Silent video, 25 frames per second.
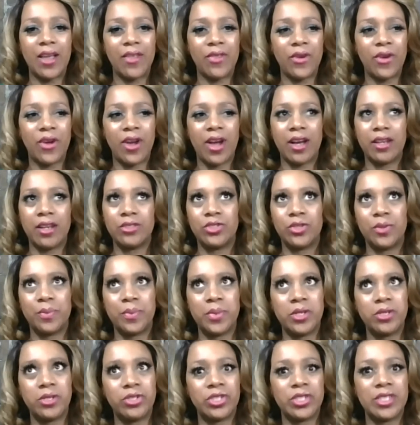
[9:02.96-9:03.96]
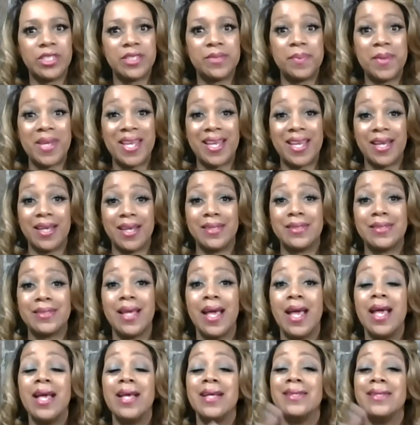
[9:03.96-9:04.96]
other contributions? Because
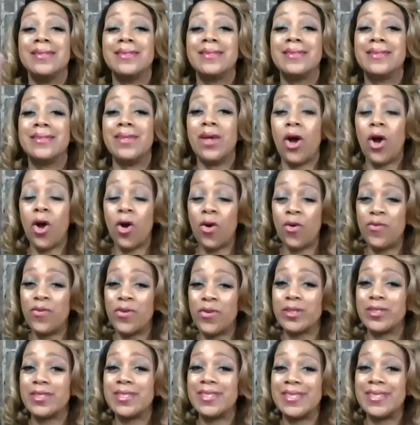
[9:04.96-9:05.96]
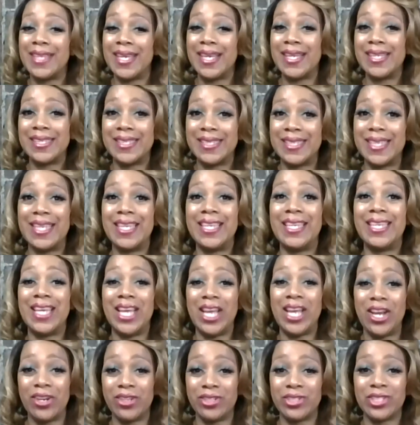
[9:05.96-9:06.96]
over 60
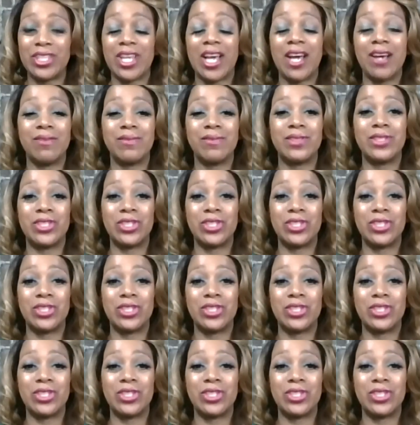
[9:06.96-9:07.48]
years of